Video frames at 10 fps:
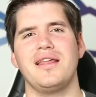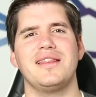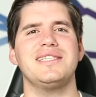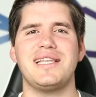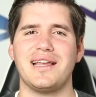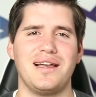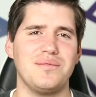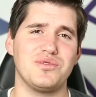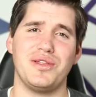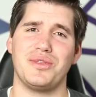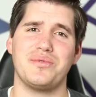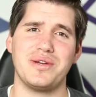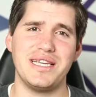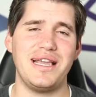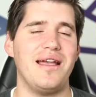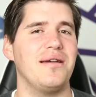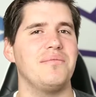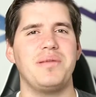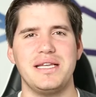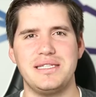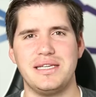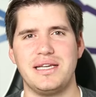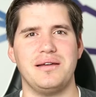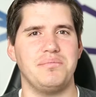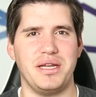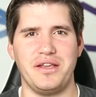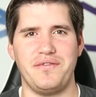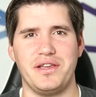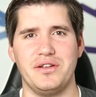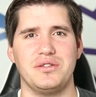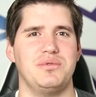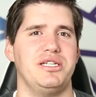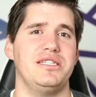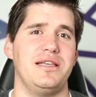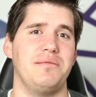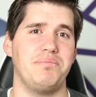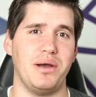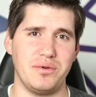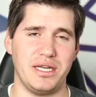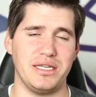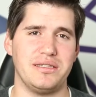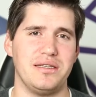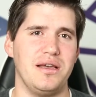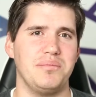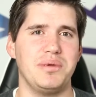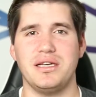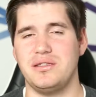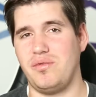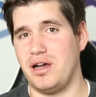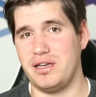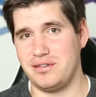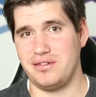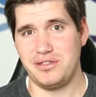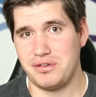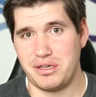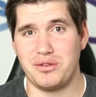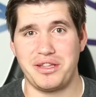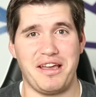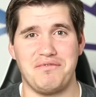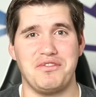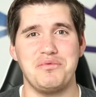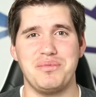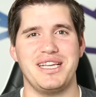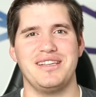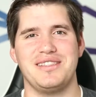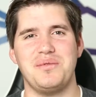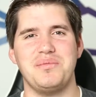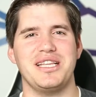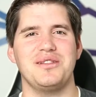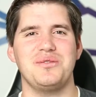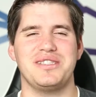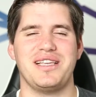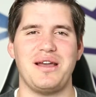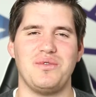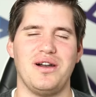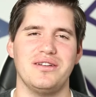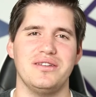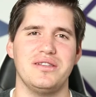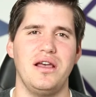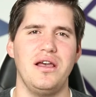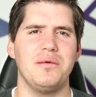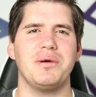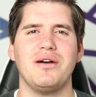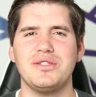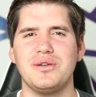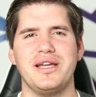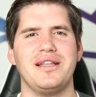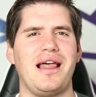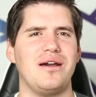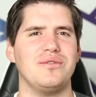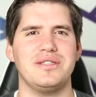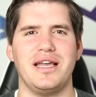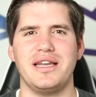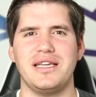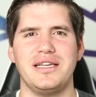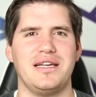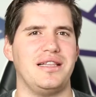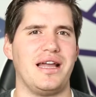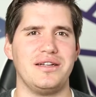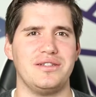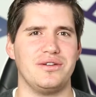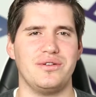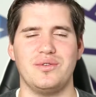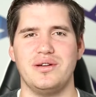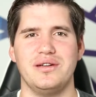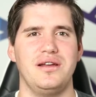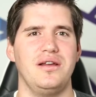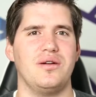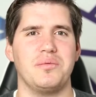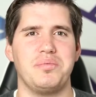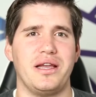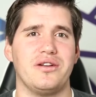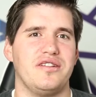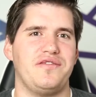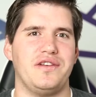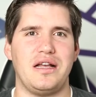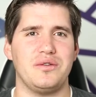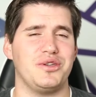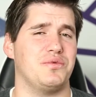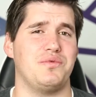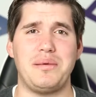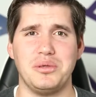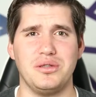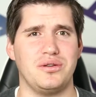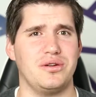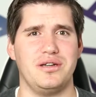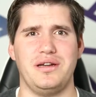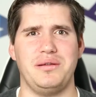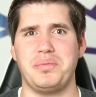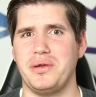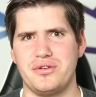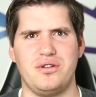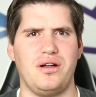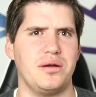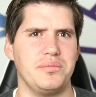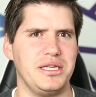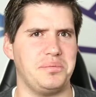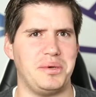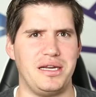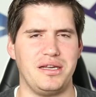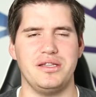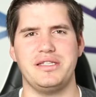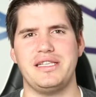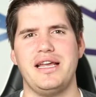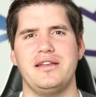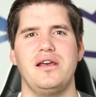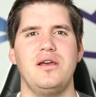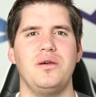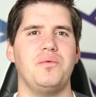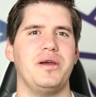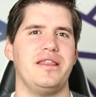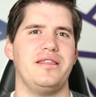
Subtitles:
set comes with 3 basic minifigures, which is a bonus because 1, you can only have so many Luke Skywalkers, but also it allows any collector or player to fill out your Rebel or Imperial army, depending on the set, with